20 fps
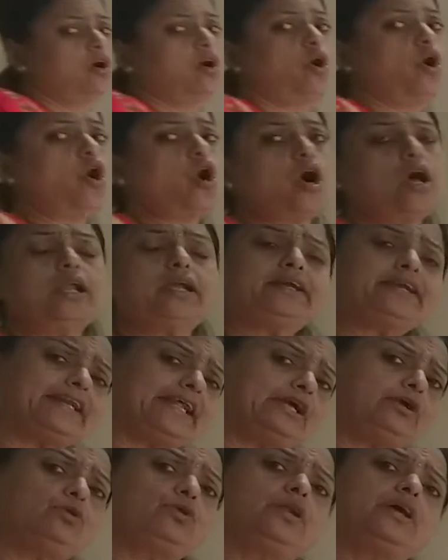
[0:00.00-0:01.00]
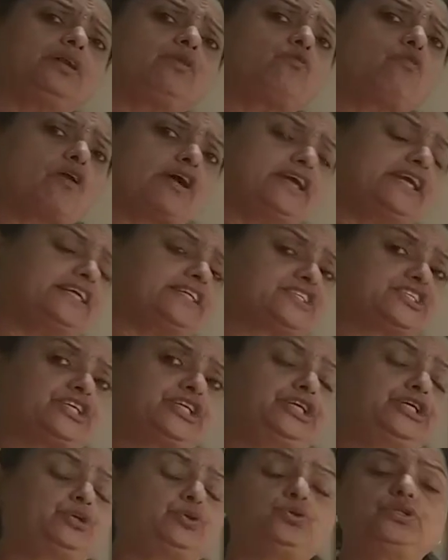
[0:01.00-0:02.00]
all triangular voids
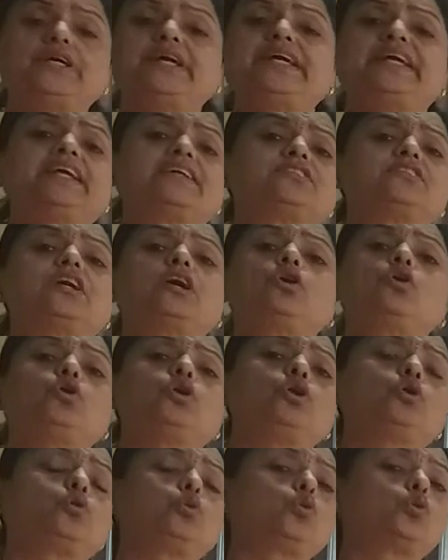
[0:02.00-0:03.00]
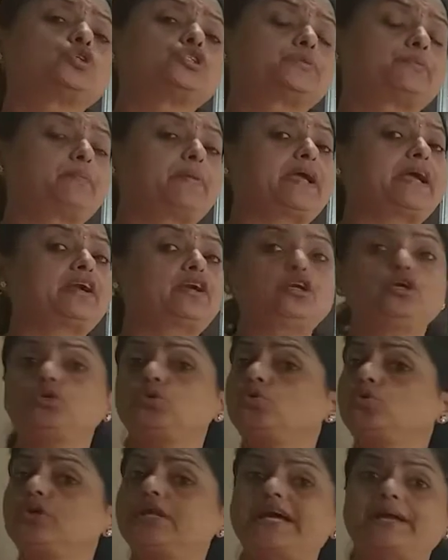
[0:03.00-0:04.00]
into the hexagonal close packed
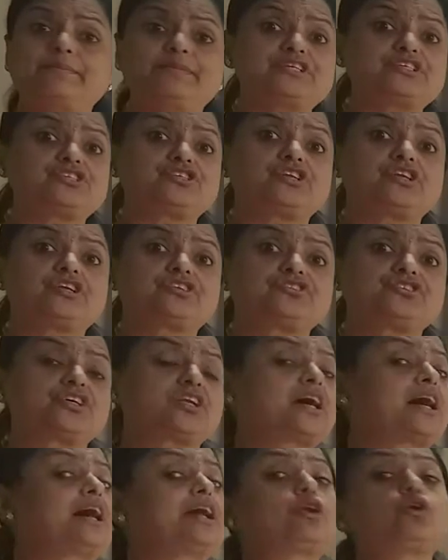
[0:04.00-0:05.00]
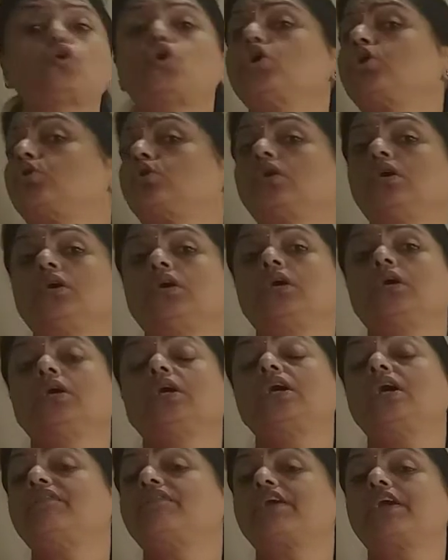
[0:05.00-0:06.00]
two-dimensional structure are not
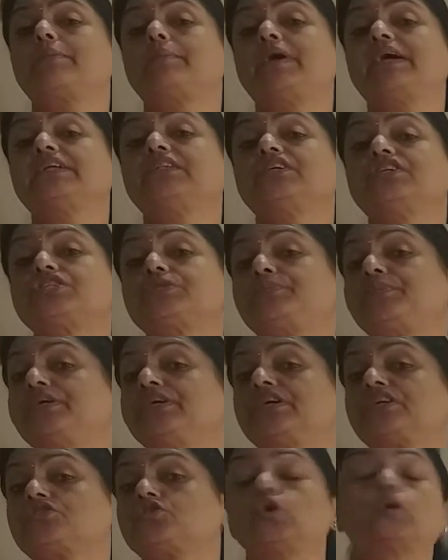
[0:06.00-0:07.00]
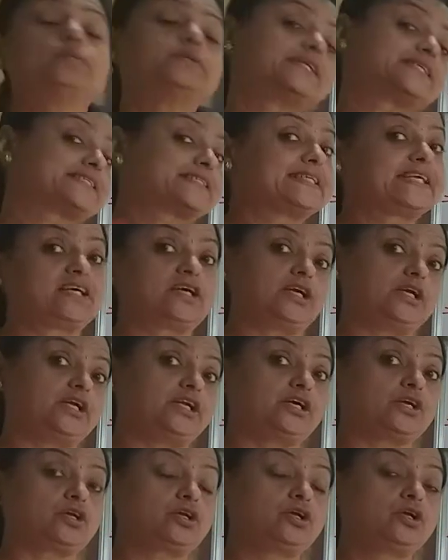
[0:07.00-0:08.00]
covered by the spheres of the second
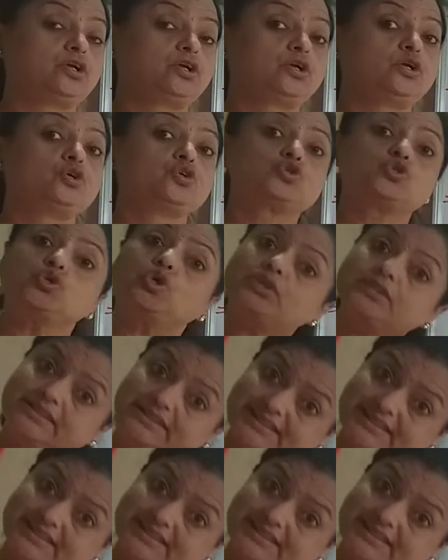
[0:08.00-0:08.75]
layer. So